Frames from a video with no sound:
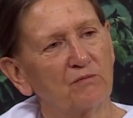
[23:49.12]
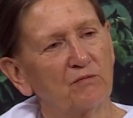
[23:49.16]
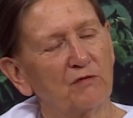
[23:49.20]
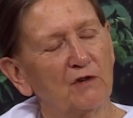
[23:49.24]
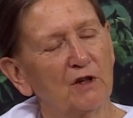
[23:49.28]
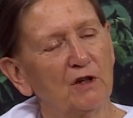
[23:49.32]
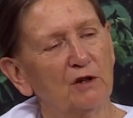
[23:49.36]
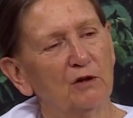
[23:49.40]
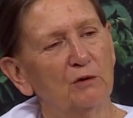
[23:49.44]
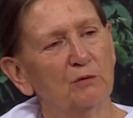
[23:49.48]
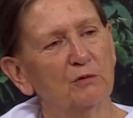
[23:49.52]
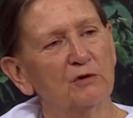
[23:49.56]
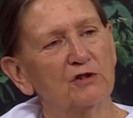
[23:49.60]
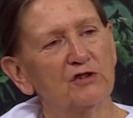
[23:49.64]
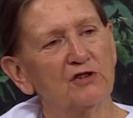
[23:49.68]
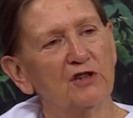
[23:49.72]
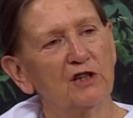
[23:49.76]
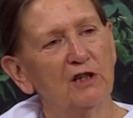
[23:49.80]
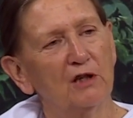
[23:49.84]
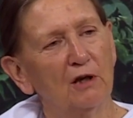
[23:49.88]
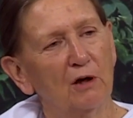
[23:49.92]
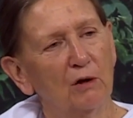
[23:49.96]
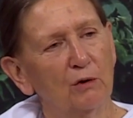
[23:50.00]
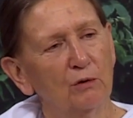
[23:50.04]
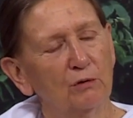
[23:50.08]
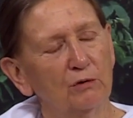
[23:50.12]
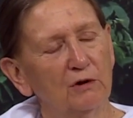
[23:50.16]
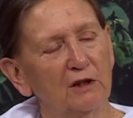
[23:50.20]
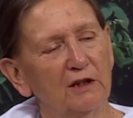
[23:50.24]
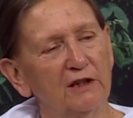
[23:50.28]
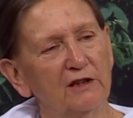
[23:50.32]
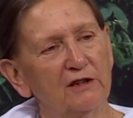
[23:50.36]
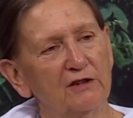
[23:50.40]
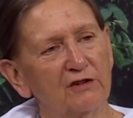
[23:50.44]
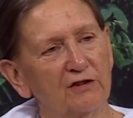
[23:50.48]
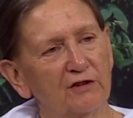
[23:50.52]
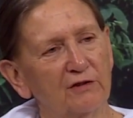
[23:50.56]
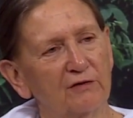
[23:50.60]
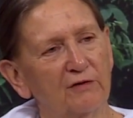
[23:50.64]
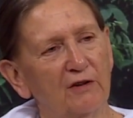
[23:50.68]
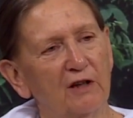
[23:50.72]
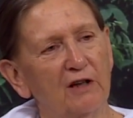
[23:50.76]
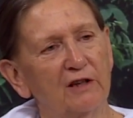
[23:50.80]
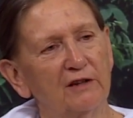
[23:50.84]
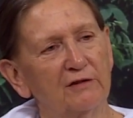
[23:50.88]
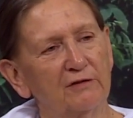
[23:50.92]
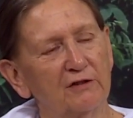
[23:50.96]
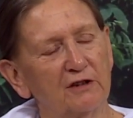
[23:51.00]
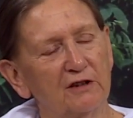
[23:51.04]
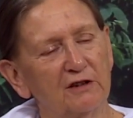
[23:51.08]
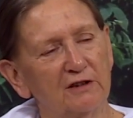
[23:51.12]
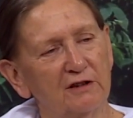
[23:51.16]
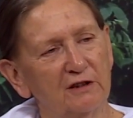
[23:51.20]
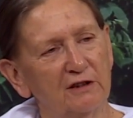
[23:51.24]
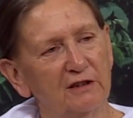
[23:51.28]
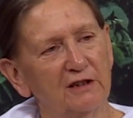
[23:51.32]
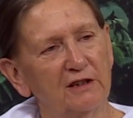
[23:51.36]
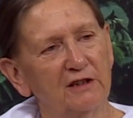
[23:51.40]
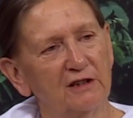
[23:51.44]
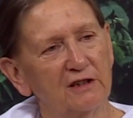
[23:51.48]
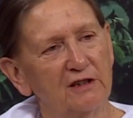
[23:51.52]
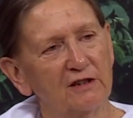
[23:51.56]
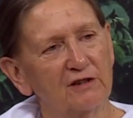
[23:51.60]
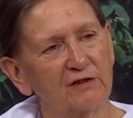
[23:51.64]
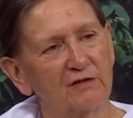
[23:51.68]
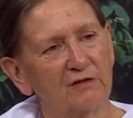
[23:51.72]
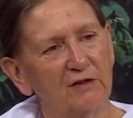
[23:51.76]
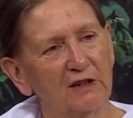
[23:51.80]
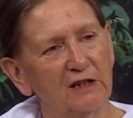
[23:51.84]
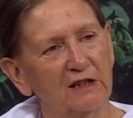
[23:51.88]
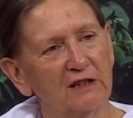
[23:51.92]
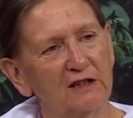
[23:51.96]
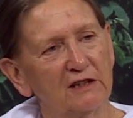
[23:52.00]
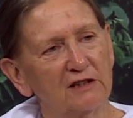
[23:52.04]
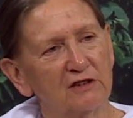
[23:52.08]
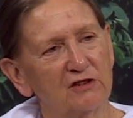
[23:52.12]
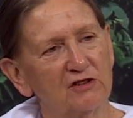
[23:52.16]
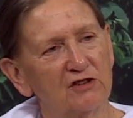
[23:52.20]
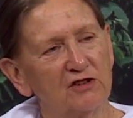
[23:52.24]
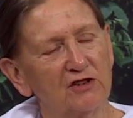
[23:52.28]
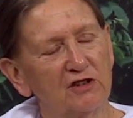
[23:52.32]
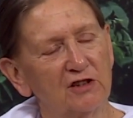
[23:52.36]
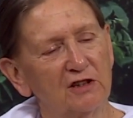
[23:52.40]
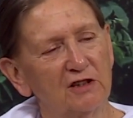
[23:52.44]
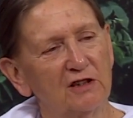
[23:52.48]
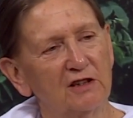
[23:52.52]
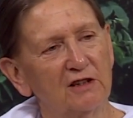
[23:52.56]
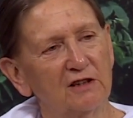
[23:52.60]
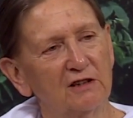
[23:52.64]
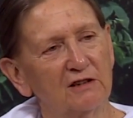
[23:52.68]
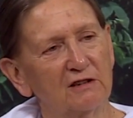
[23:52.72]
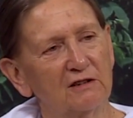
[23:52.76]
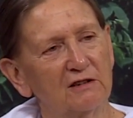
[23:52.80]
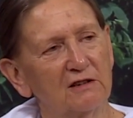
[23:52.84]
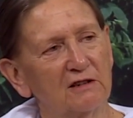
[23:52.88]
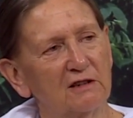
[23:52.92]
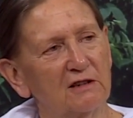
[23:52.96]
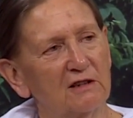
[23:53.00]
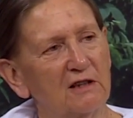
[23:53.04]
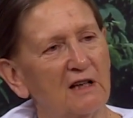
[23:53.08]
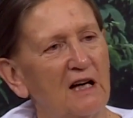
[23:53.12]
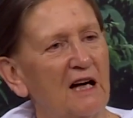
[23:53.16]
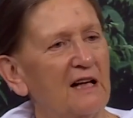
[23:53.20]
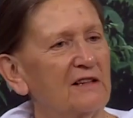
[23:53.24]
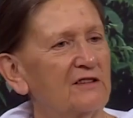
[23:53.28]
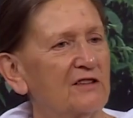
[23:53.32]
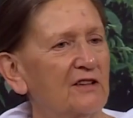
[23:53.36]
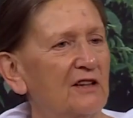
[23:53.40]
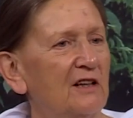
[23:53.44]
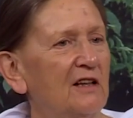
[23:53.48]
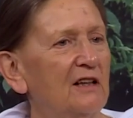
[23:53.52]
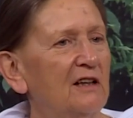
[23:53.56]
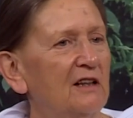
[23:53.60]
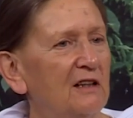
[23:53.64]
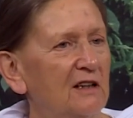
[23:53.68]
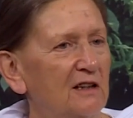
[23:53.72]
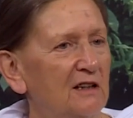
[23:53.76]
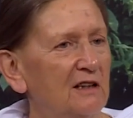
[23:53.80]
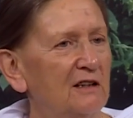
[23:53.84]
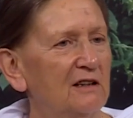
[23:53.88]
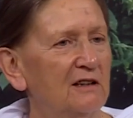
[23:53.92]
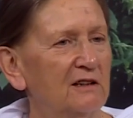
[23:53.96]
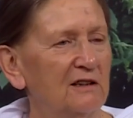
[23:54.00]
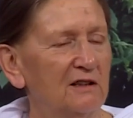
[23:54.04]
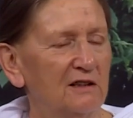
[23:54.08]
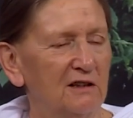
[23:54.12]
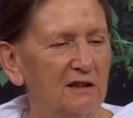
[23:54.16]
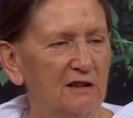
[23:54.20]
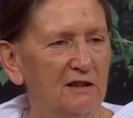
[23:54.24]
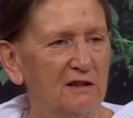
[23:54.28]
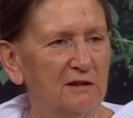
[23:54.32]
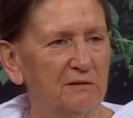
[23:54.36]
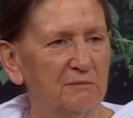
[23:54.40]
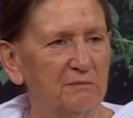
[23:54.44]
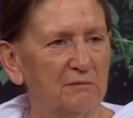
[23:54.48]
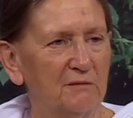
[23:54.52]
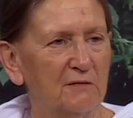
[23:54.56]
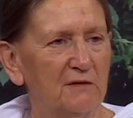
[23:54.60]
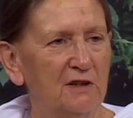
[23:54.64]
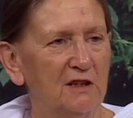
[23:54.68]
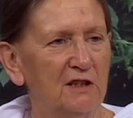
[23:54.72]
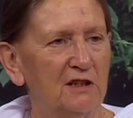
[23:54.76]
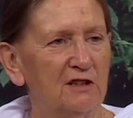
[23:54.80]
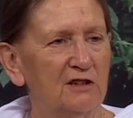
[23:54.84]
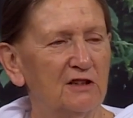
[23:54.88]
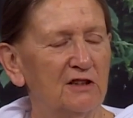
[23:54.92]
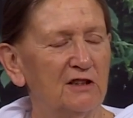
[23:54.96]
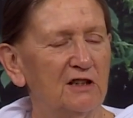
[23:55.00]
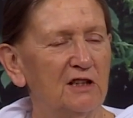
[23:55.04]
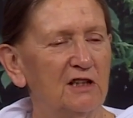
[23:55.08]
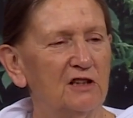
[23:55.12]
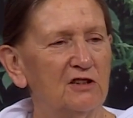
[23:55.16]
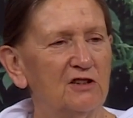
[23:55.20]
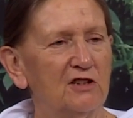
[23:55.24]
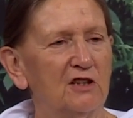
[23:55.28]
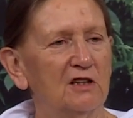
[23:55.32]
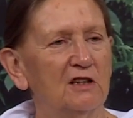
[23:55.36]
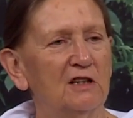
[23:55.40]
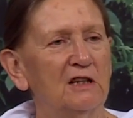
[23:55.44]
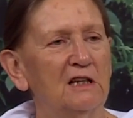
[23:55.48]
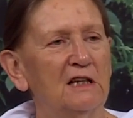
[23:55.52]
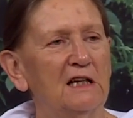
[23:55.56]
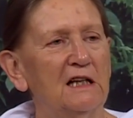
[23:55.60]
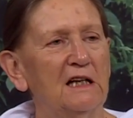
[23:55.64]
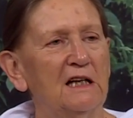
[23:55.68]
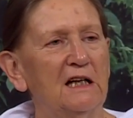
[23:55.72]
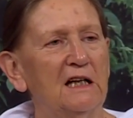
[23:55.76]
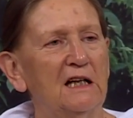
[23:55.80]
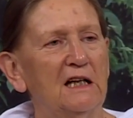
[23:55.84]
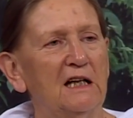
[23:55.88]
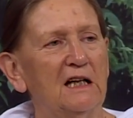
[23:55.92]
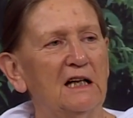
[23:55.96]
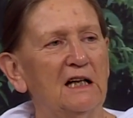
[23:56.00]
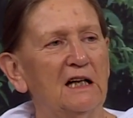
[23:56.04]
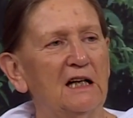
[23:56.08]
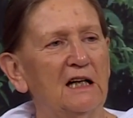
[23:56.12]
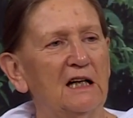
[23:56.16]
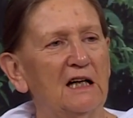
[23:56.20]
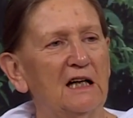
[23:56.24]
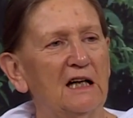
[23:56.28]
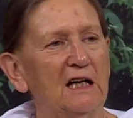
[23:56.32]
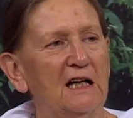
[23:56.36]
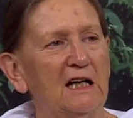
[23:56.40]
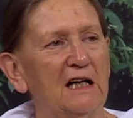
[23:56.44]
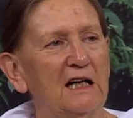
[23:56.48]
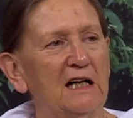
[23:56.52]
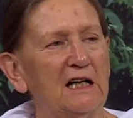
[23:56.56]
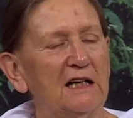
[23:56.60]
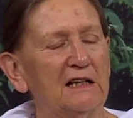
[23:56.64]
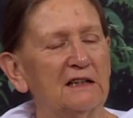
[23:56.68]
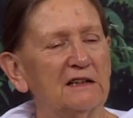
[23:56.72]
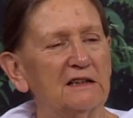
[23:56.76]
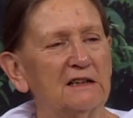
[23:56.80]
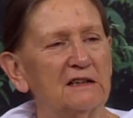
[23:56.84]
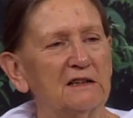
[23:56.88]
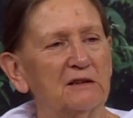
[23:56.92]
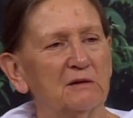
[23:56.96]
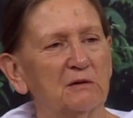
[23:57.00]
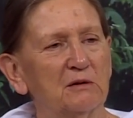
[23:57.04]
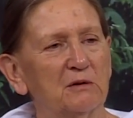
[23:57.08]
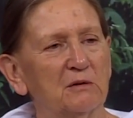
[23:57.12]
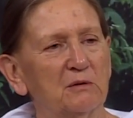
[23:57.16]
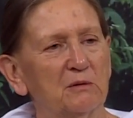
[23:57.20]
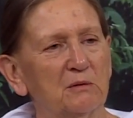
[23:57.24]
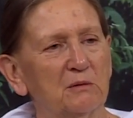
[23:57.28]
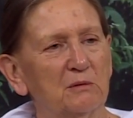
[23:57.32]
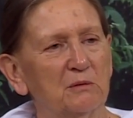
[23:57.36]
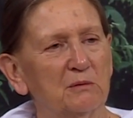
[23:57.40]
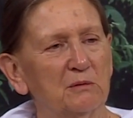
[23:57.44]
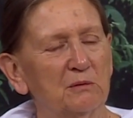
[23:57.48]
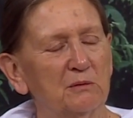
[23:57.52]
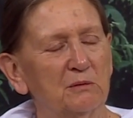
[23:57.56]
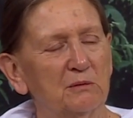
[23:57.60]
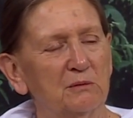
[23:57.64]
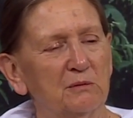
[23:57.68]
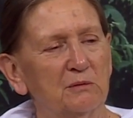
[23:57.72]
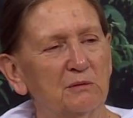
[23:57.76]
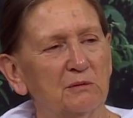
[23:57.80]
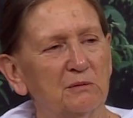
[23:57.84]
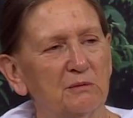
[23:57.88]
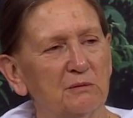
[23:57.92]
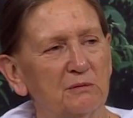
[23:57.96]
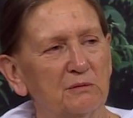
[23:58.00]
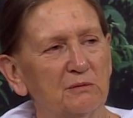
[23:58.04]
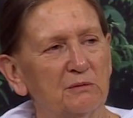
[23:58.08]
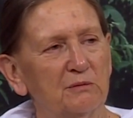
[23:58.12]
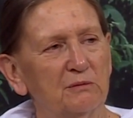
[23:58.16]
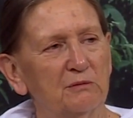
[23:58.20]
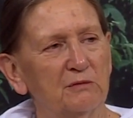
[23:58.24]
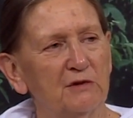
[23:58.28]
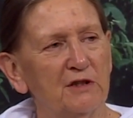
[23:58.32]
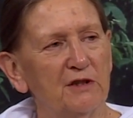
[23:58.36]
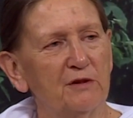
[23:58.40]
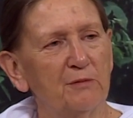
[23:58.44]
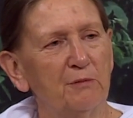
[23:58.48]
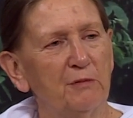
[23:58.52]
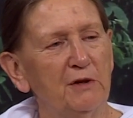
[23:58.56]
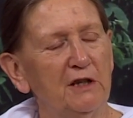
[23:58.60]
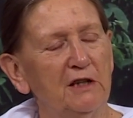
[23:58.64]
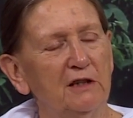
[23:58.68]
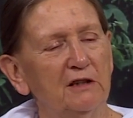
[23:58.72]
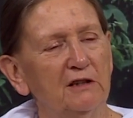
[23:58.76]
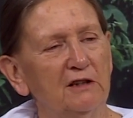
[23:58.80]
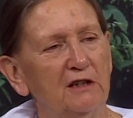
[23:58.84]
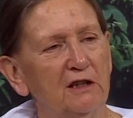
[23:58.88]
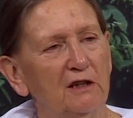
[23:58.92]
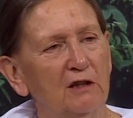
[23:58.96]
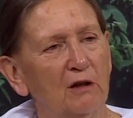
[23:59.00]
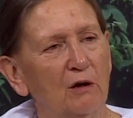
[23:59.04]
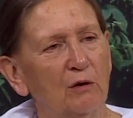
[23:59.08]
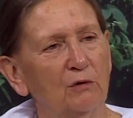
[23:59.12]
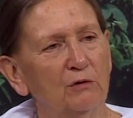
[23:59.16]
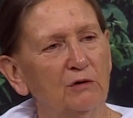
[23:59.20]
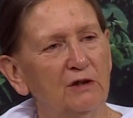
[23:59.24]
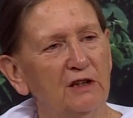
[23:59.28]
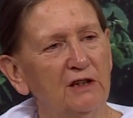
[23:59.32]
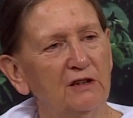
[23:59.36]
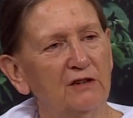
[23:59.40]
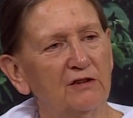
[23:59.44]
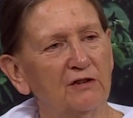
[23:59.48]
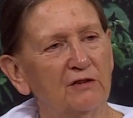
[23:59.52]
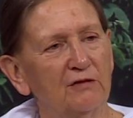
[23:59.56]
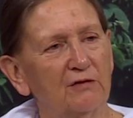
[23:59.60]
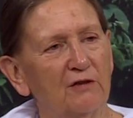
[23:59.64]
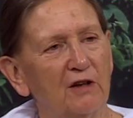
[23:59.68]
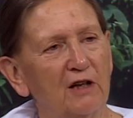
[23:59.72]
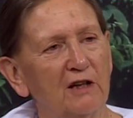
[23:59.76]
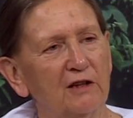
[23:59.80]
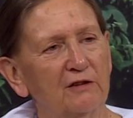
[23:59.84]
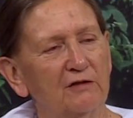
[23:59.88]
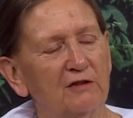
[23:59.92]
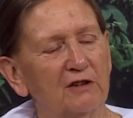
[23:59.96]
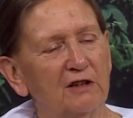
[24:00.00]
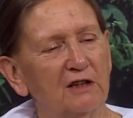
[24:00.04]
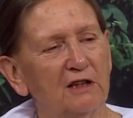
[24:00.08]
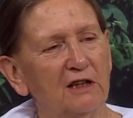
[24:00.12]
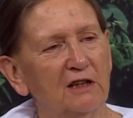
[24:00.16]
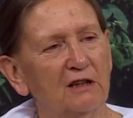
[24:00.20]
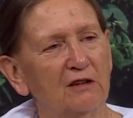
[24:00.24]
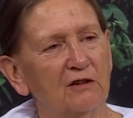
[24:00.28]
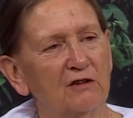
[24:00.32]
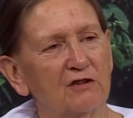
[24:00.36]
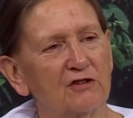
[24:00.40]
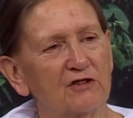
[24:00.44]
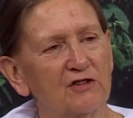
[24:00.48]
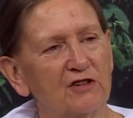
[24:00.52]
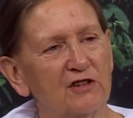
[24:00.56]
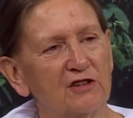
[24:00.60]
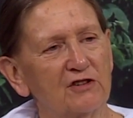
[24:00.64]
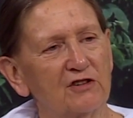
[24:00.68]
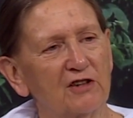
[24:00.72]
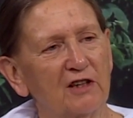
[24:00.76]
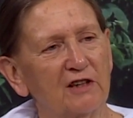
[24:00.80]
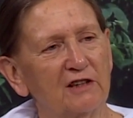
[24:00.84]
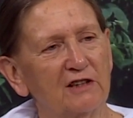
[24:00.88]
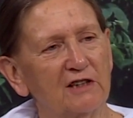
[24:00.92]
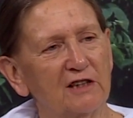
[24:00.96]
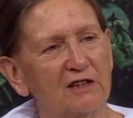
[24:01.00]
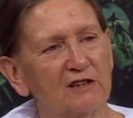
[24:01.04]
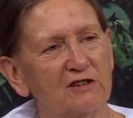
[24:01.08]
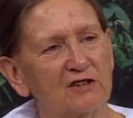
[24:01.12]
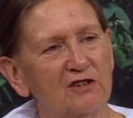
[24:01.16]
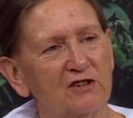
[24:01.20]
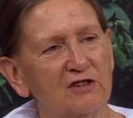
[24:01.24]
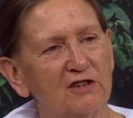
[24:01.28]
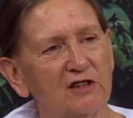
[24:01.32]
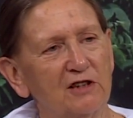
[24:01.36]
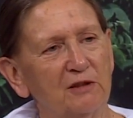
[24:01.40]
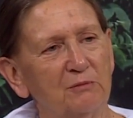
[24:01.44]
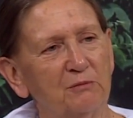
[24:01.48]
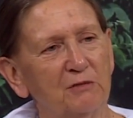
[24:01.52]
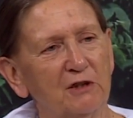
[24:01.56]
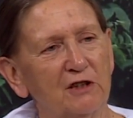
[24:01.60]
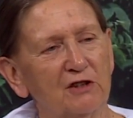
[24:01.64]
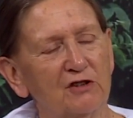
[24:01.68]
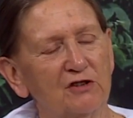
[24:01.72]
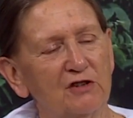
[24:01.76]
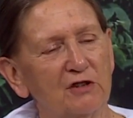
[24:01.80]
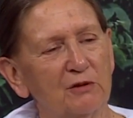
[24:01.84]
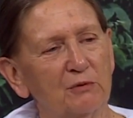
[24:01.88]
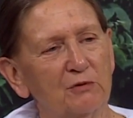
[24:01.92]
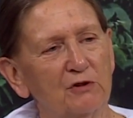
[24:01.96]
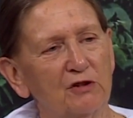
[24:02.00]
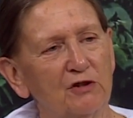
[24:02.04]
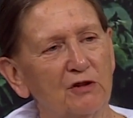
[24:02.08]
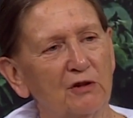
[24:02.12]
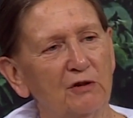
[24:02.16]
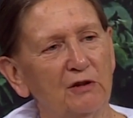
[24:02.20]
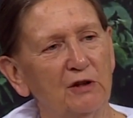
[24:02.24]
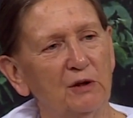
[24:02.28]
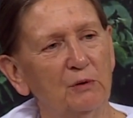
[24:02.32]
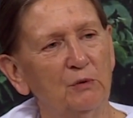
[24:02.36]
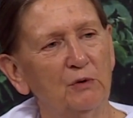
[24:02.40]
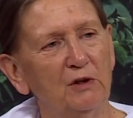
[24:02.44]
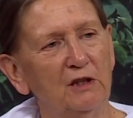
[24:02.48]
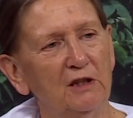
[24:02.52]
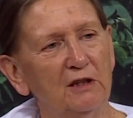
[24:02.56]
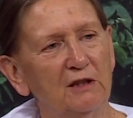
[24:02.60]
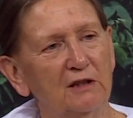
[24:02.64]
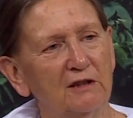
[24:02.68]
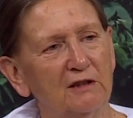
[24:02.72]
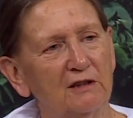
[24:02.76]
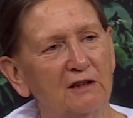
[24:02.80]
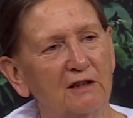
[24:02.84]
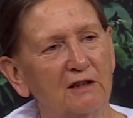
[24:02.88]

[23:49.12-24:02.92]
who was the only survivor in his village in Aceh in Indonesia. And with being the only survivor, he lost his identity because there was only we and